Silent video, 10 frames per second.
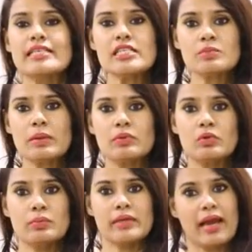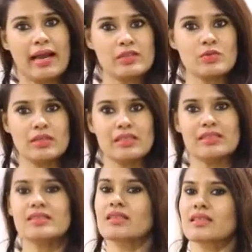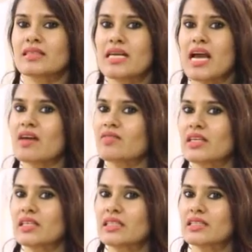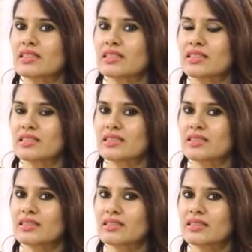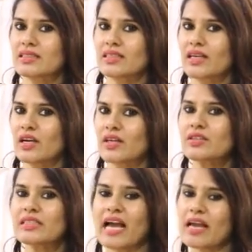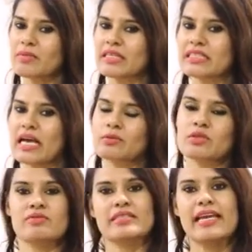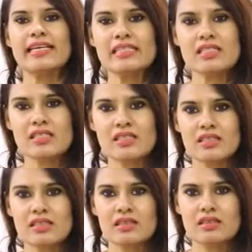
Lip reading: these people will be actually having good time in terms of sales,